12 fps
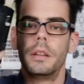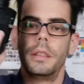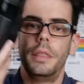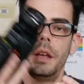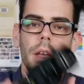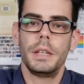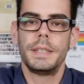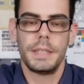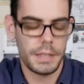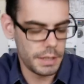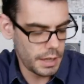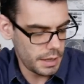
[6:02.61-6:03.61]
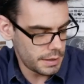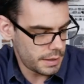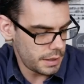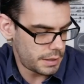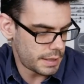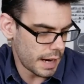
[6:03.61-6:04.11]
This is
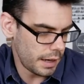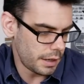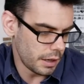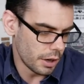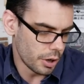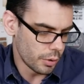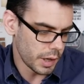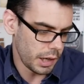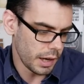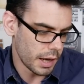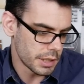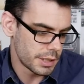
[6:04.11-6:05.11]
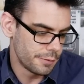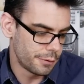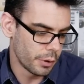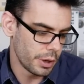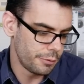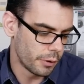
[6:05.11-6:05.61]
the Sankyo E S
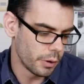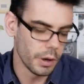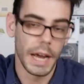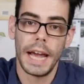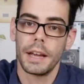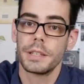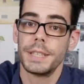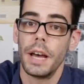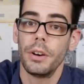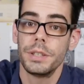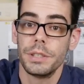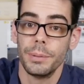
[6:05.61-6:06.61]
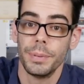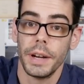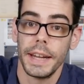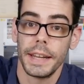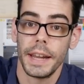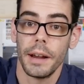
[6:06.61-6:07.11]
forty-four X L Super
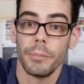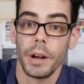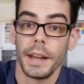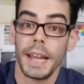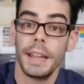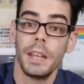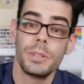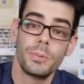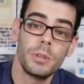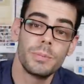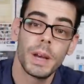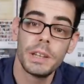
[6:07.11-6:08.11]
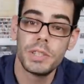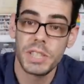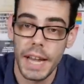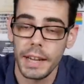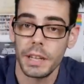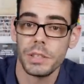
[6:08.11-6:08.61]
eight camera, and this was my
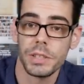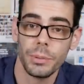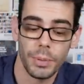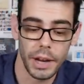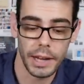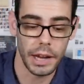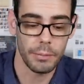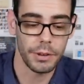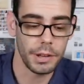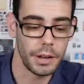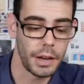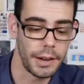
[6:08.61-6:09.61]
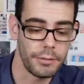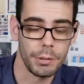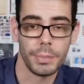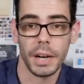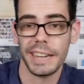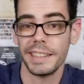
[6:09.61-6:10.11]
second Super eight camera that I ever
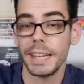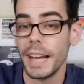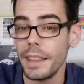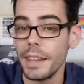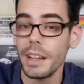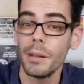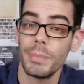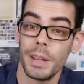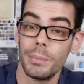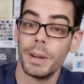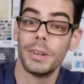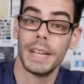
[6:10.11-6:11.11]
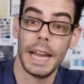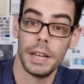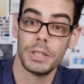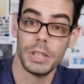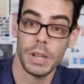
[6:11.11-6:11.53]
bought, and I think I paid about eight